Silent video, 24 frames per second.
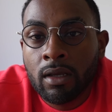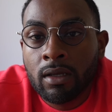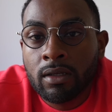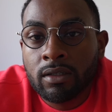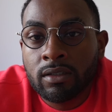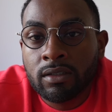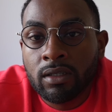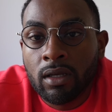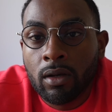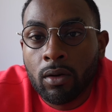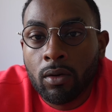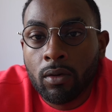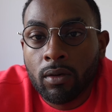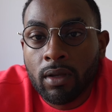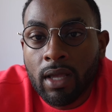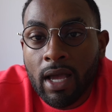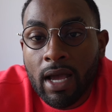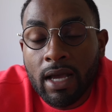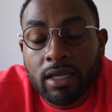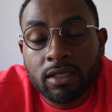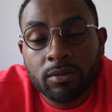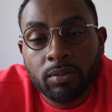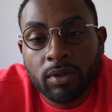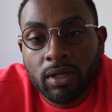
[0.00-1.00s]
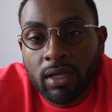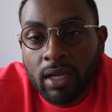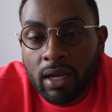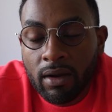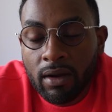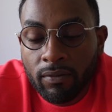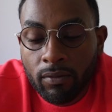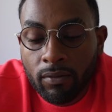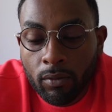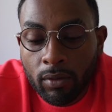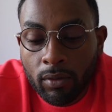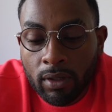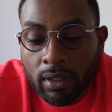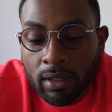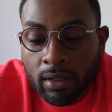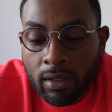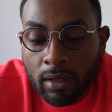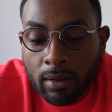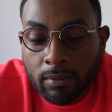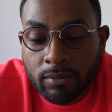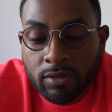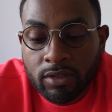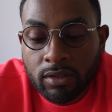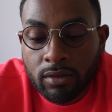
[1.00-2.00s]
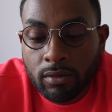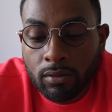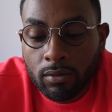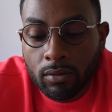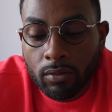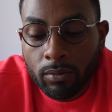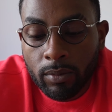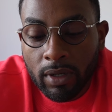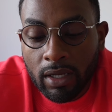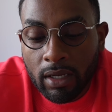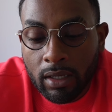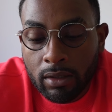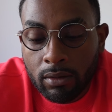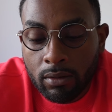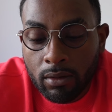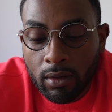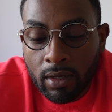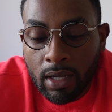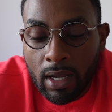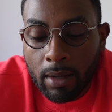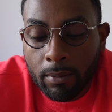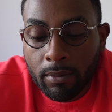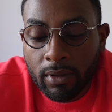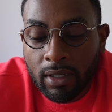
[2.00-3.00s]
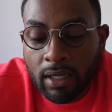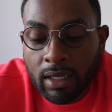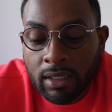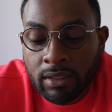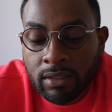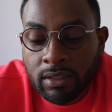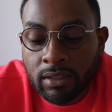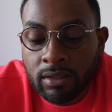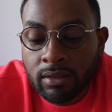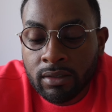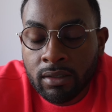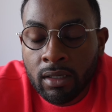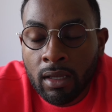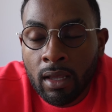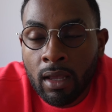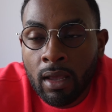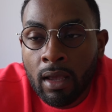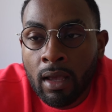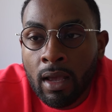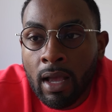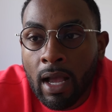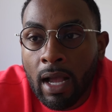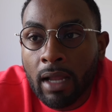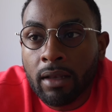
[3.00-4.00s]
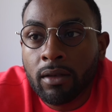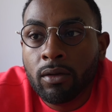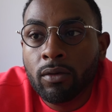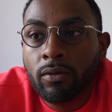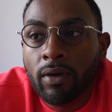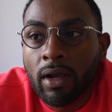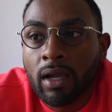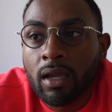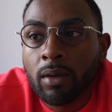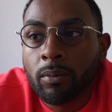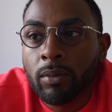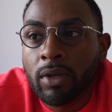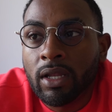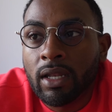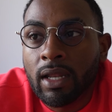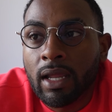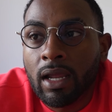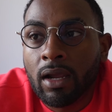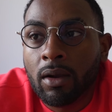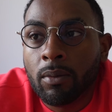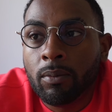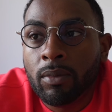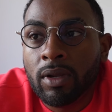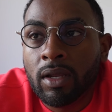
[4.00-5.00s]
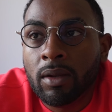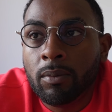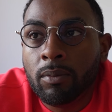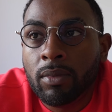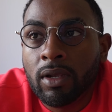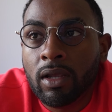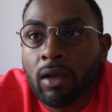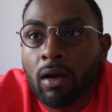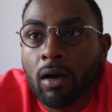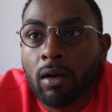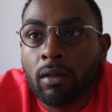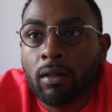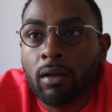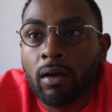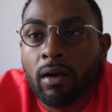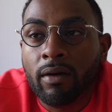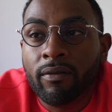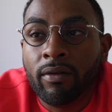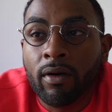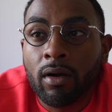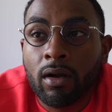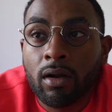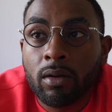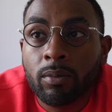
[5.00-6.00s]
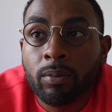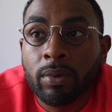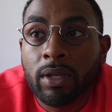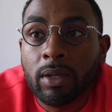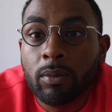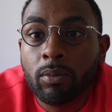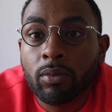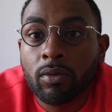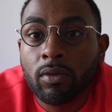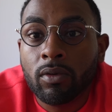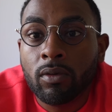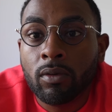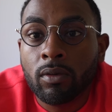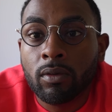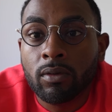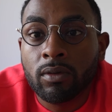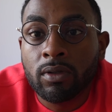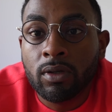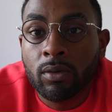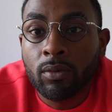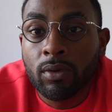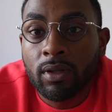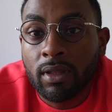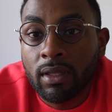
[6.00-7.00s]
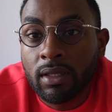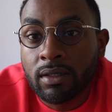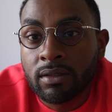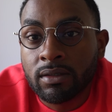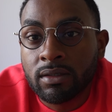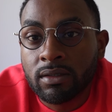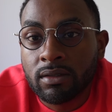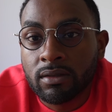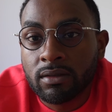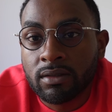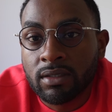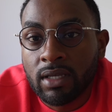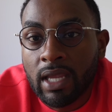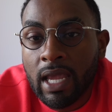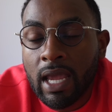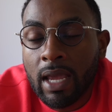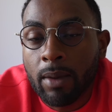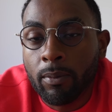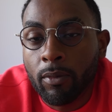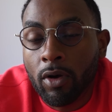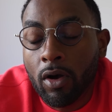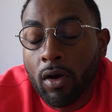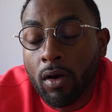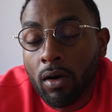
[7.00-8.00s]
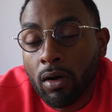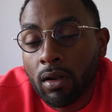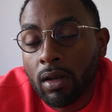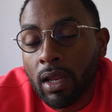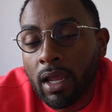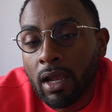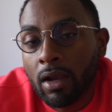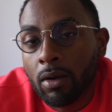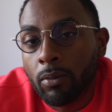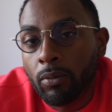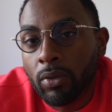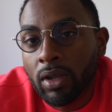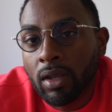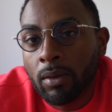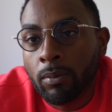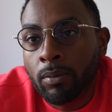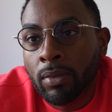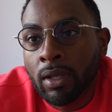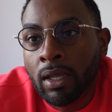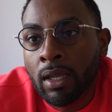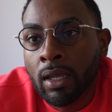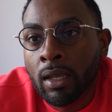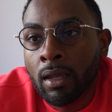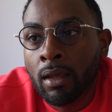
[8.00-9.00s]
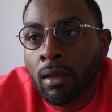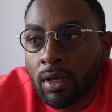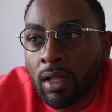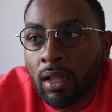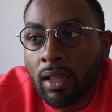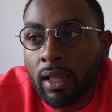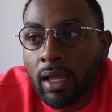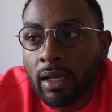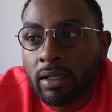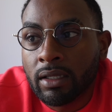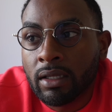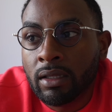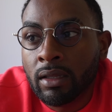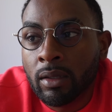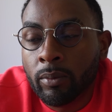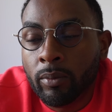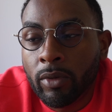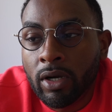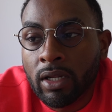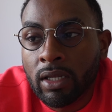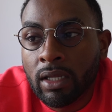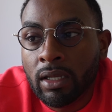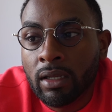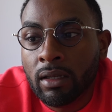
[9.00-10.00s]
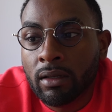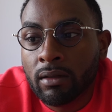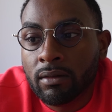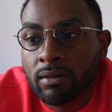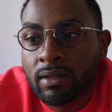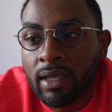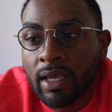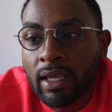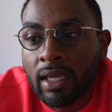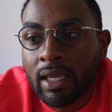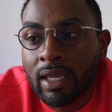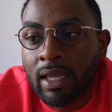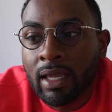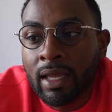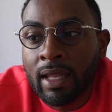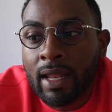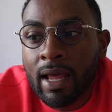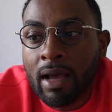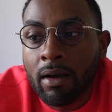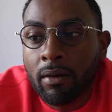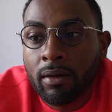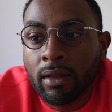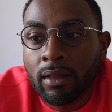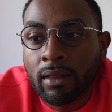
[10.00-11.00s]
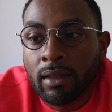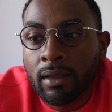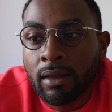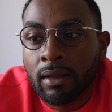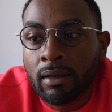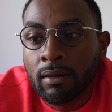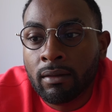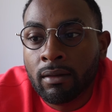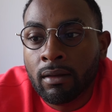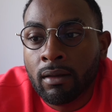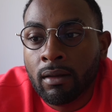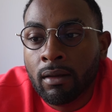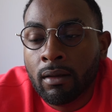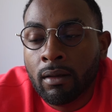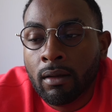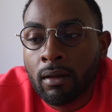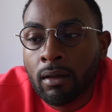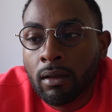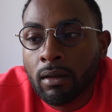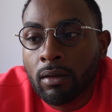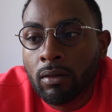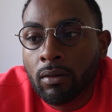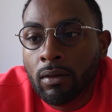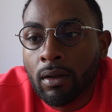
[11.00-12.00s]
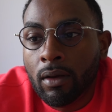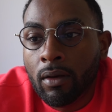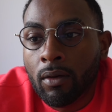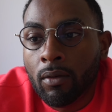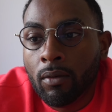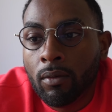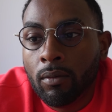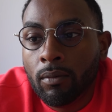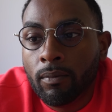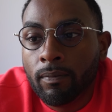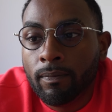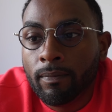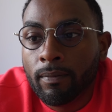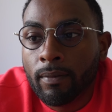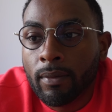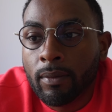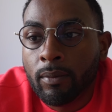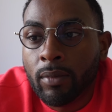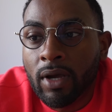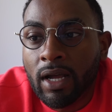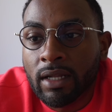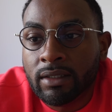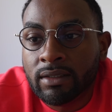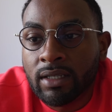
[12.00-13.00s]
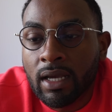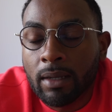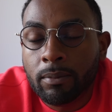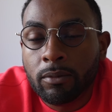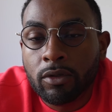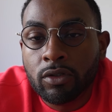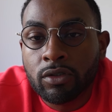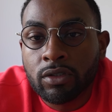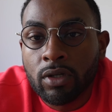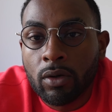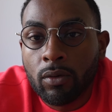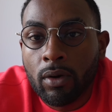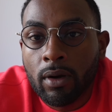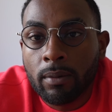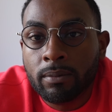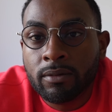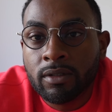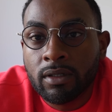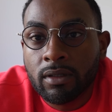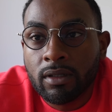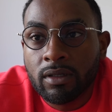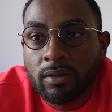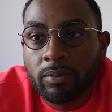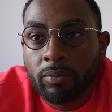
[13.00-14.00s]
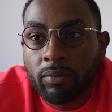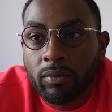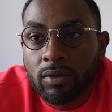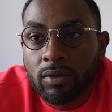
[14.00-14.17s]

So guys, be careful when it comes to making your accommodations. I do recommend Airbnb, although I've heard people doing this scam on Airbnb, collecting the money, taking it out, and then, you know, by the time you show up to the